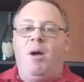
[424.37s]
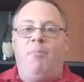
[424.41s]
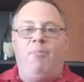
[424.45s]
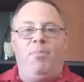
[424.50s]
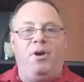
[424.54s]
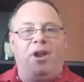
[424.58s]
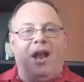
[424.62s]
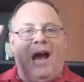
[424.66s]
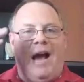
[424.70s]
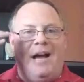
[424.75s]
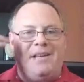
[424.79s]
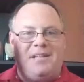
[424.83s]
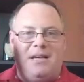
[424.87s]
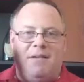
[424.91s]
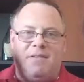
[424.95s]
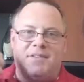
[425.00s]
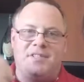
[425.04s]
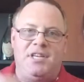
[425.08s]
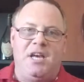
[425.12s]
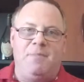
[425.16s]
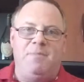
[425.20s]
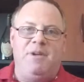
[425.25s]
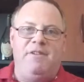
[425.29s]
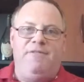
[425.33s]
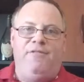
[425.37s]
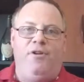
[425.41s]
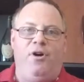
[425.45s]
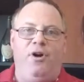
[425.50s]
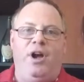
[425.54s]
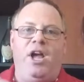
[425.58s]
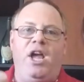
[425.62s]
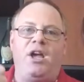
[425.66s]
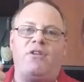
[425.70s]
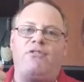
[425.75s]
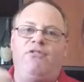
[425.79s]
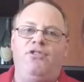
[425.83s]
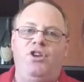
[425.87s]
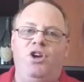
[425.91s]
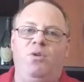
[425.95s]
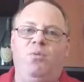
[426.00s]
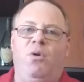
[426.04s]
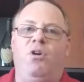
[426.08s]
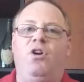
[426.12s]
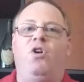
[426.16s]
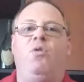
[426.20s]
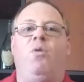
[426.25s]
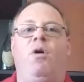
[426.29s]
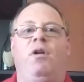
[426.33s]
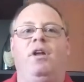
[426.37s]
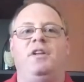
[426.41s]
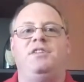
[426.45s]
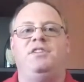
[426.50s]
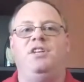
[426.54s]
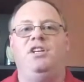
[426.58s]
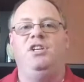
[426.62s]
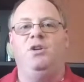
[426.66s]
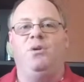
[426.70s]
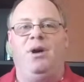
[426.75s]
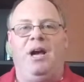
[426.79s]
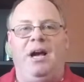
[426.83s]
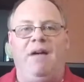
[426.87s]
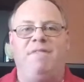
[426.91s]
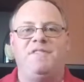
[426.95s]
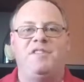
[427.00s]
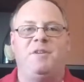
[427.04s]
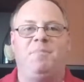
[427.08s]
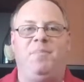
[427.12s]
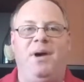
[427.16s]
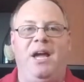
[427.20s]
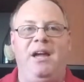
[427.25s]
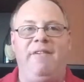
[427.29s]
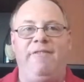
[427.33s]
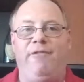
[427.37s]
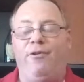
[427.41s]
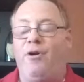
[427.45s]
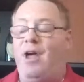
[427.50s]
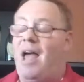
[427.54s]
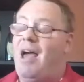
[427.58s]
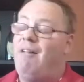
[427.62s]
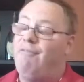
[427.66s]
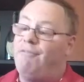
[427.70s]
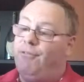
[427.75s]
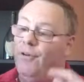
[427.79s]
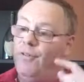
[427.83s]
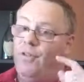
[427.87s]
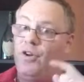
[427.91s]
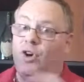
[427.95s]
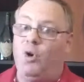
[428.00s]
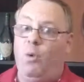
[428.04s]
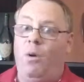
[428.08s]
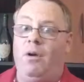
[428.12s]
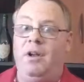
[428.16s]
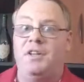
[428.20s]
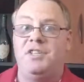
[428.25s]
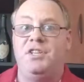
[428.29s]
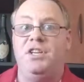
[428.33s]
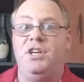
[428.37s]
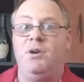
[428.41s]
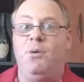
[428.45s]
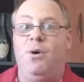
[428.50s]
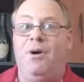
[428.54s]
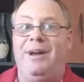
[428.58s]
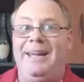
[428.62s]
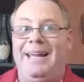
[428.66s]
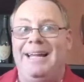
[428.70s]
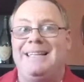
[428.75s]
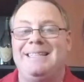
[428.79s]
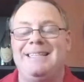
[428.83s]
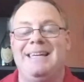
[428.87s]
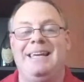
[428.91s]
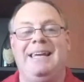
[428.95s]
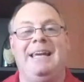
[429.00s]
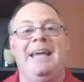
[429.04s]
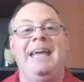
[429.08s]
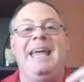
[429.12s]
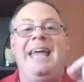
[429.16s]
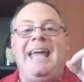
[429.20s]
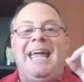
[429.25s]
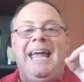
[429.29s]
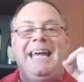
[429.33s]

but as I said before, if you want quality, you have to pay for it, and for the quality you are getting,